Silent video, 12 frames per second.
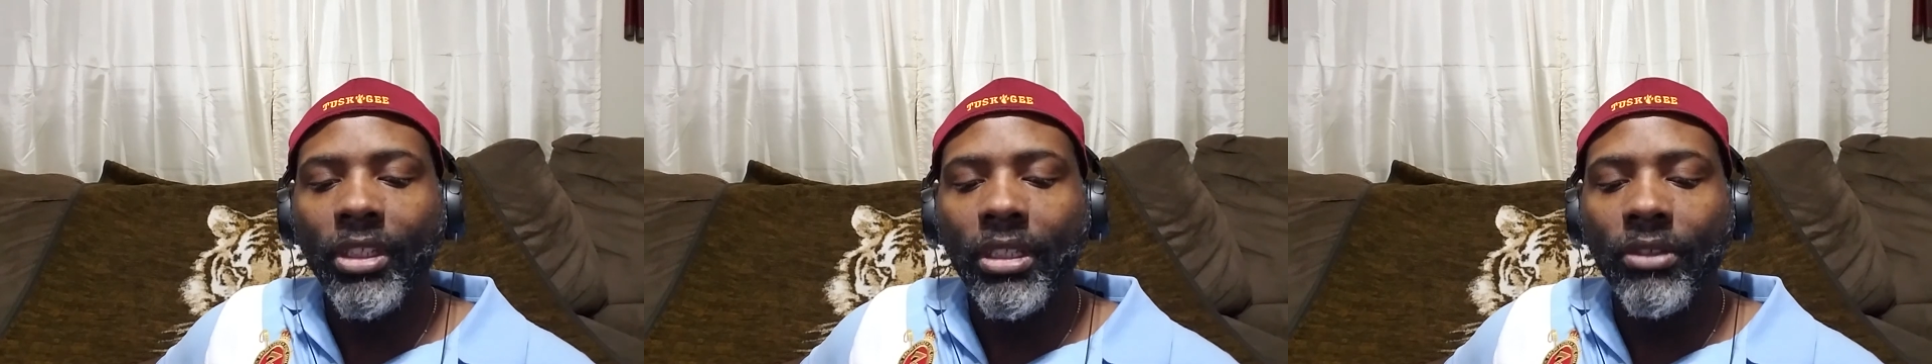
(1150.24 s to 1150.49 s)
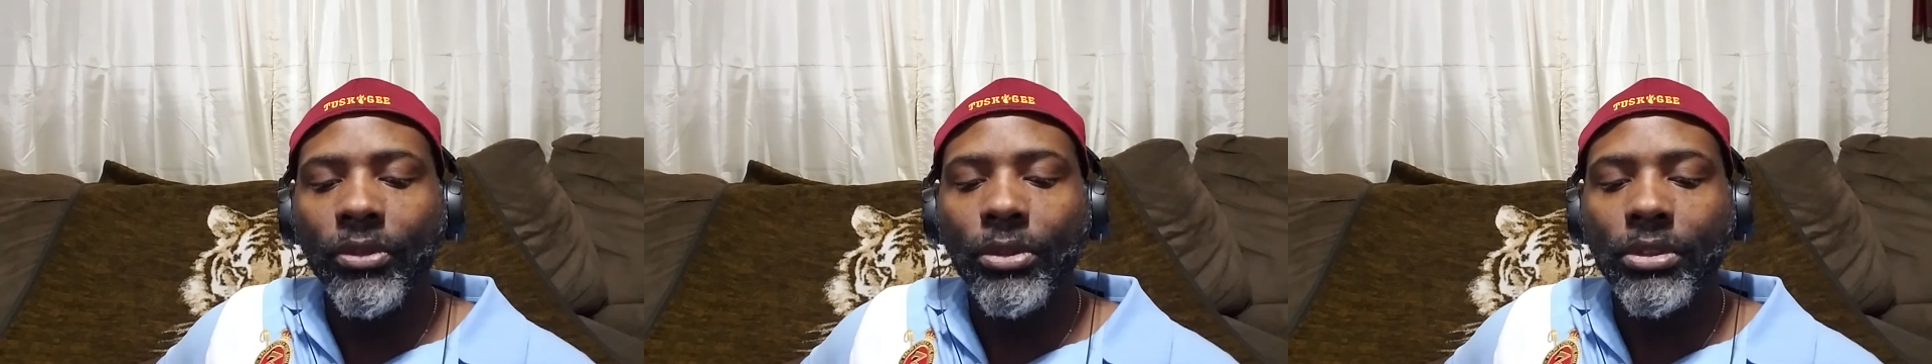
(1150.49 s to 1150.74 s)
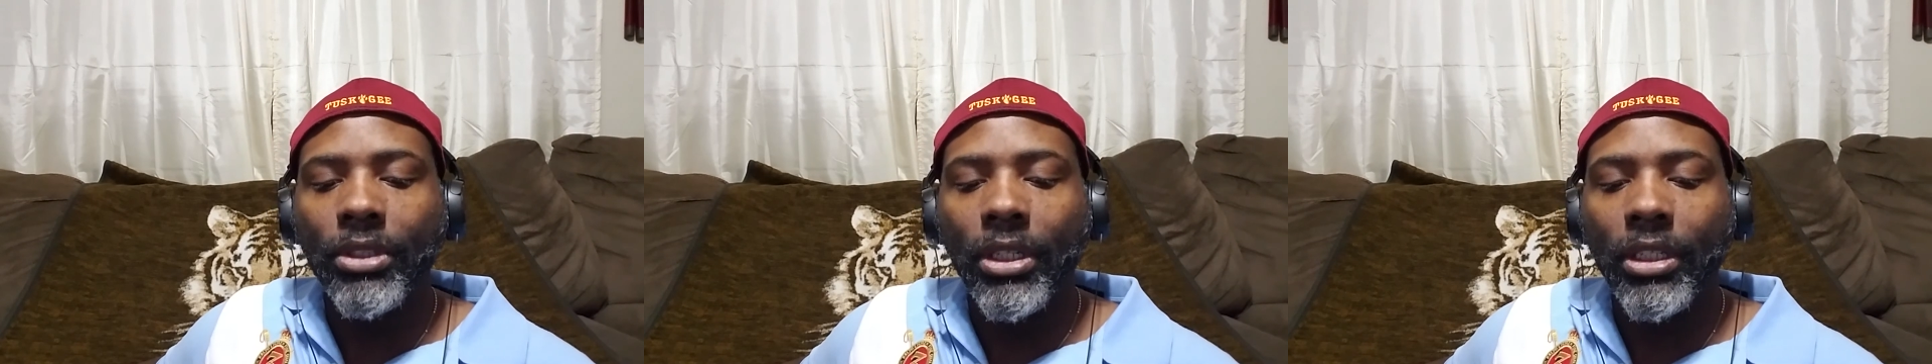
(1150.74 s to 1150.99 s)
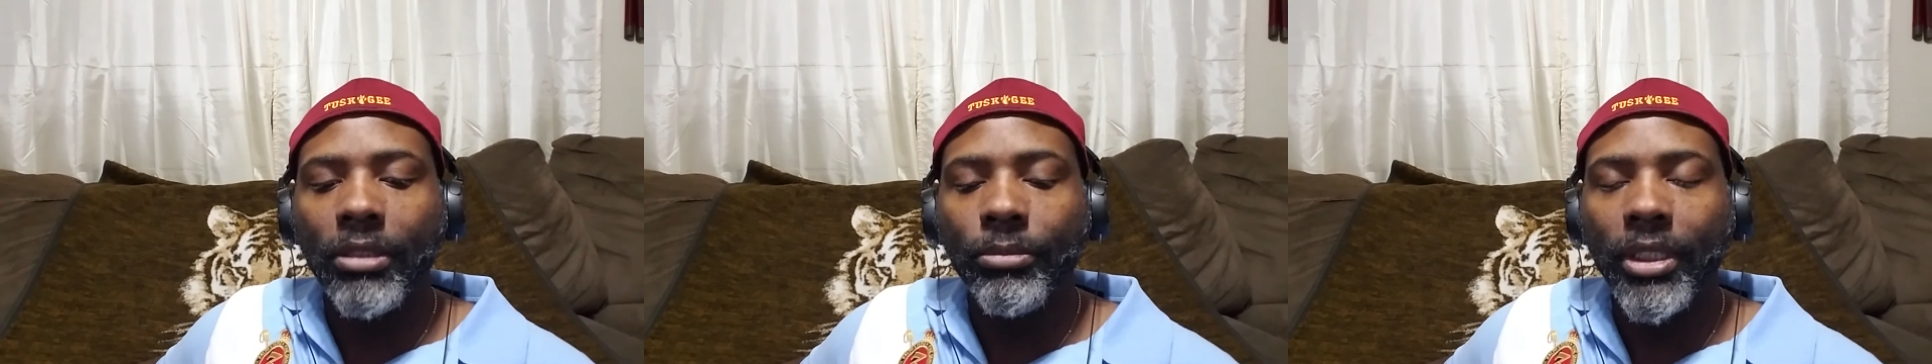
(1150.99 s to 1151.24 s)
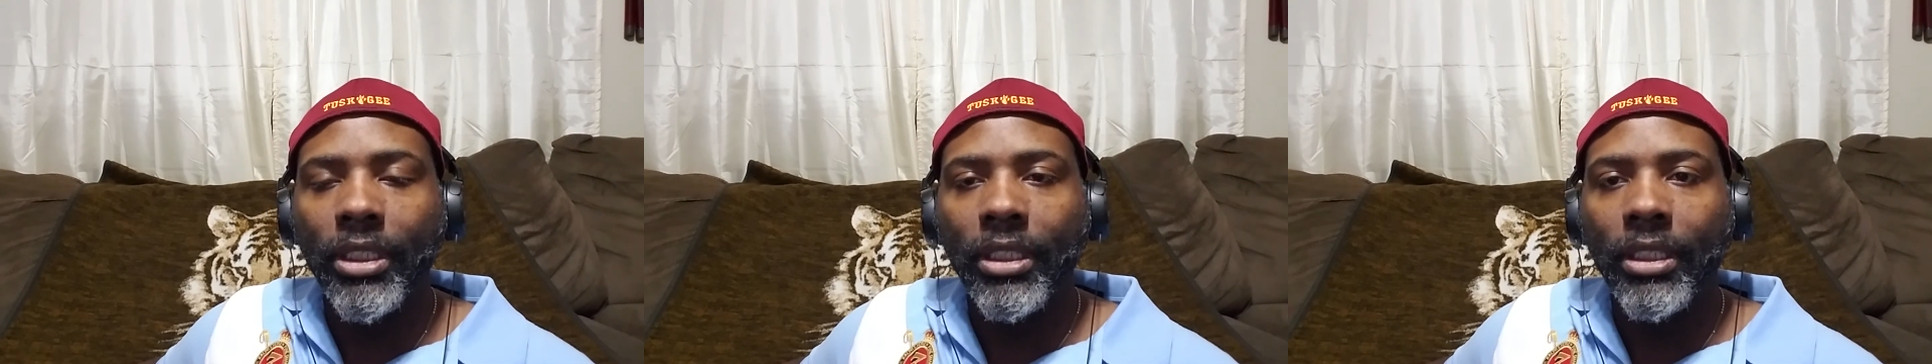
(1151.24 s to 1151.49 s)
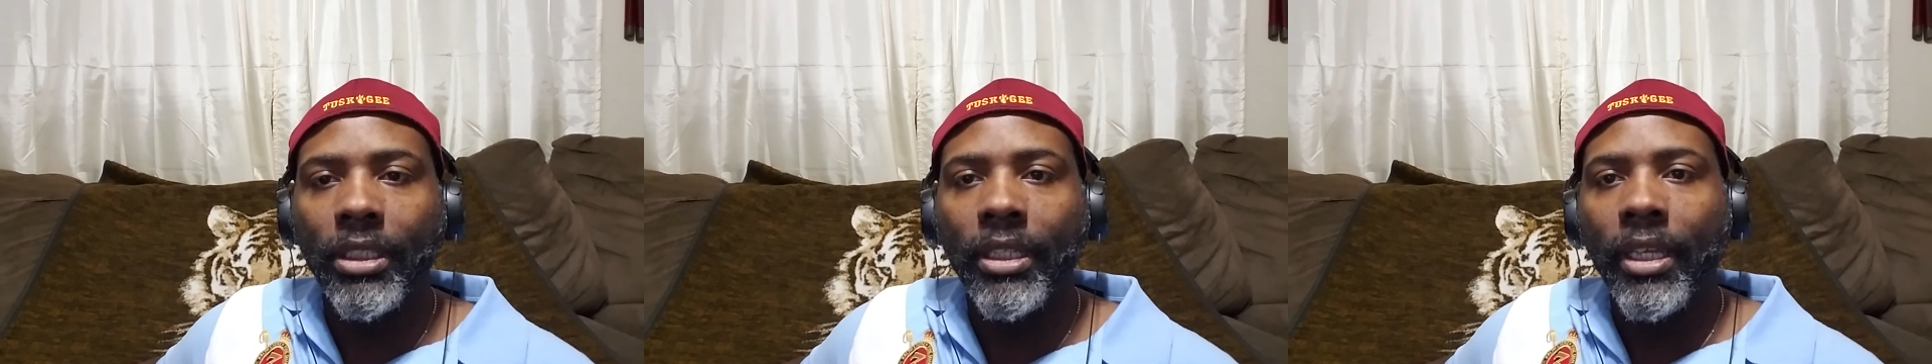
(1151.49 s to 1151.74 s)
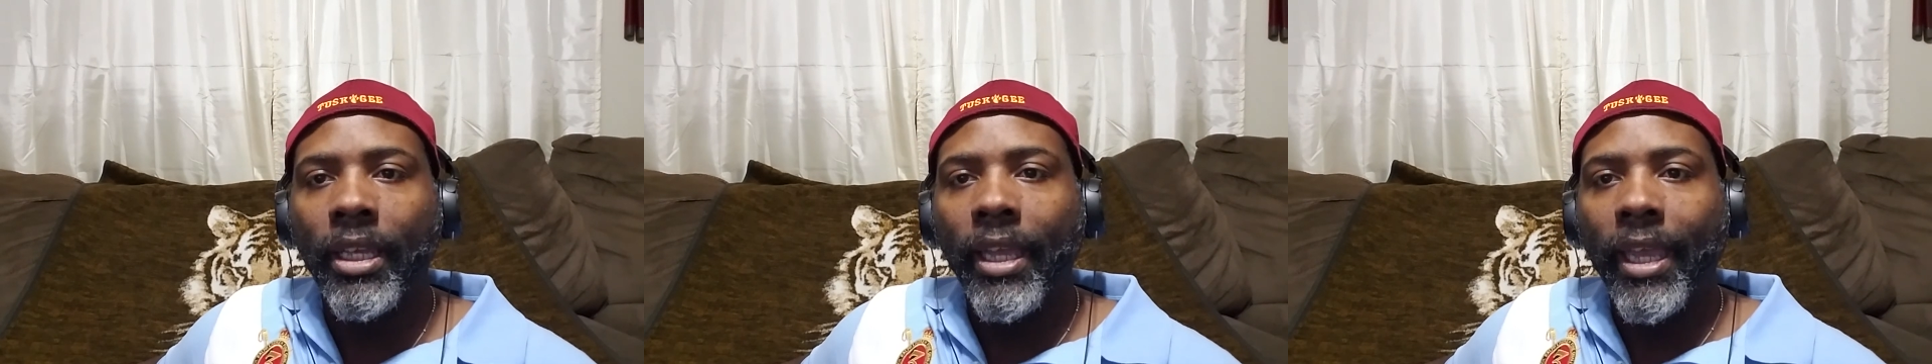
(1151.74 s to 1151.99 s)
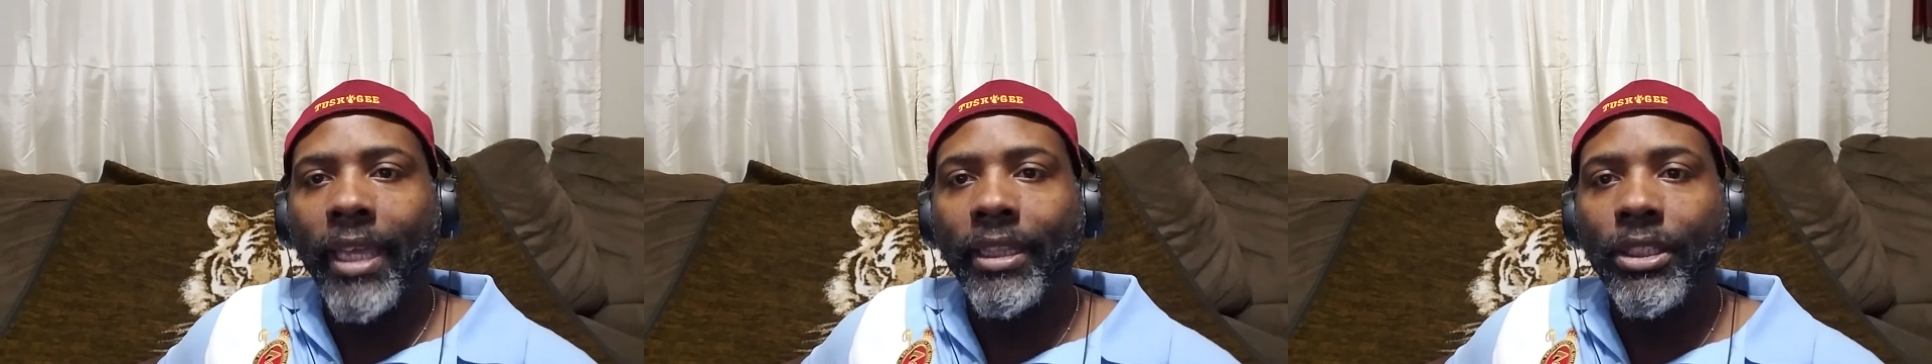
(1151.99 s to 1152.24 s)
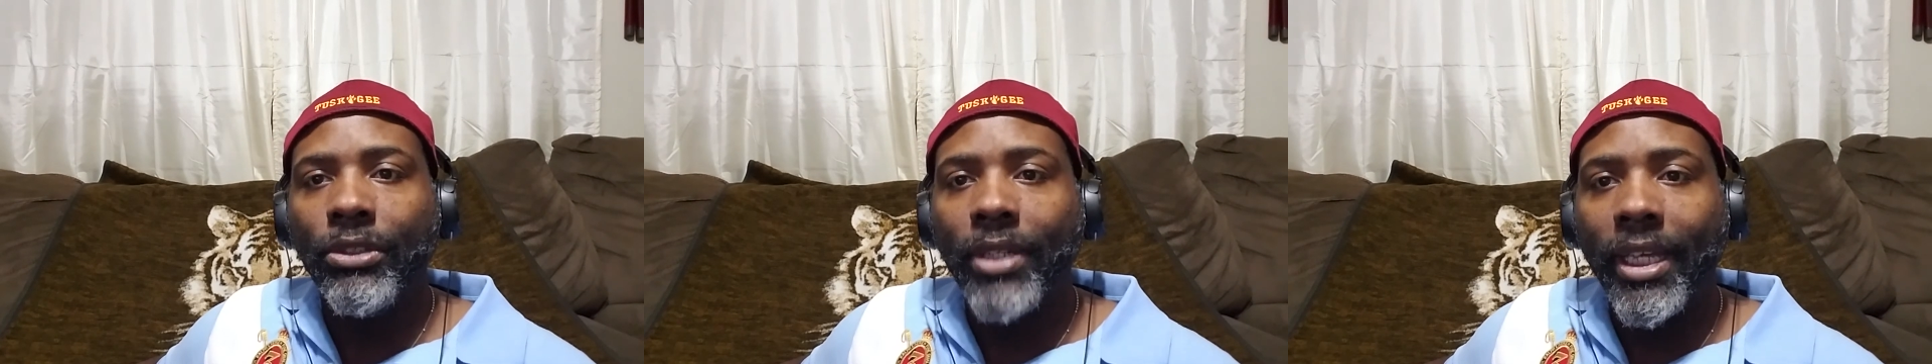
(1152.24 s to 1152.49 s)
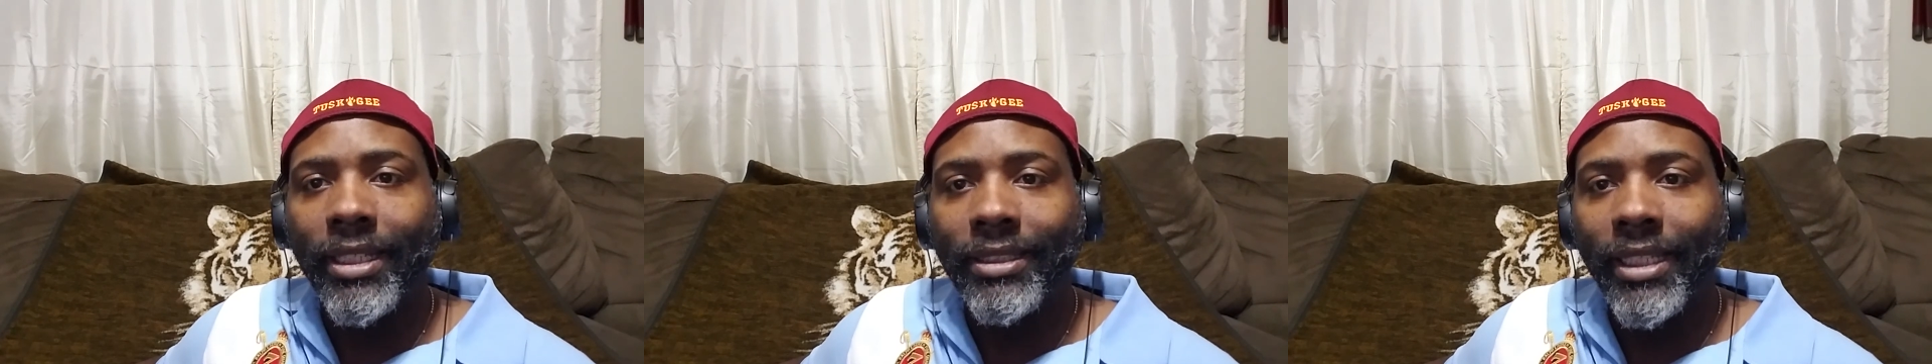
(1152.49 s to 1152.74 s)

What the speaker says: If you start competing at the United